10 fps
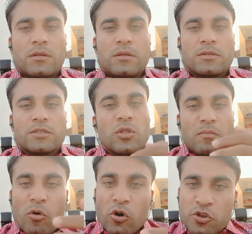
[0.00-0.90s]
So the
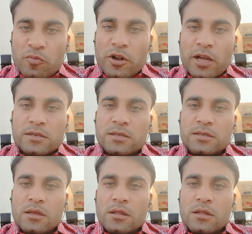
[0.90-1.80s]
more you practice,
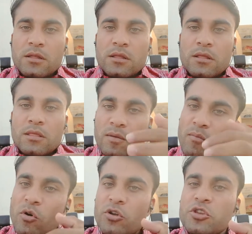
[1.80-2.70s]
the
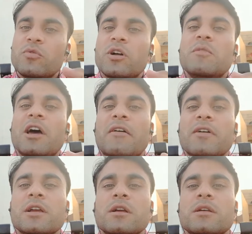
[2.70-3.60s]
more you will be
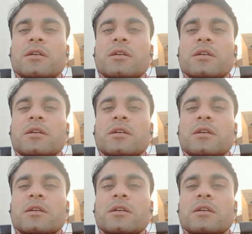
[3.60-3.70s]
having